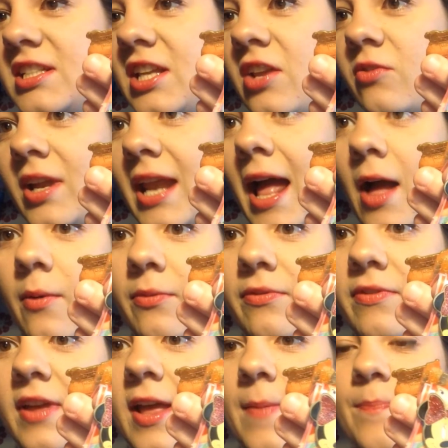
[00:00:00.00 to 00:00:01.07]
in a red
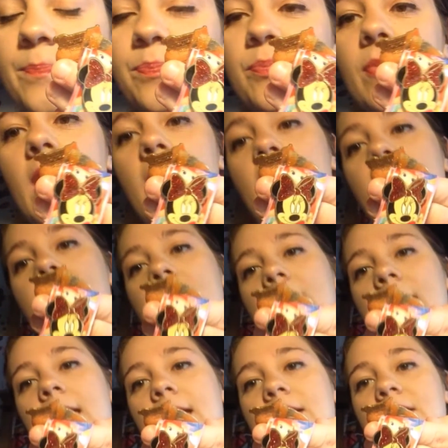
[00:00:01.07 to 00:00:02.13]
outfit,
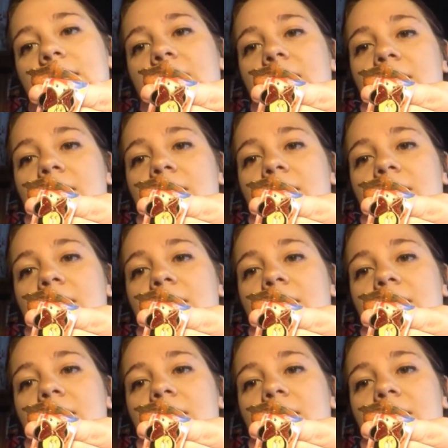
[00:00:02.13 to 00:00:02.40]
and she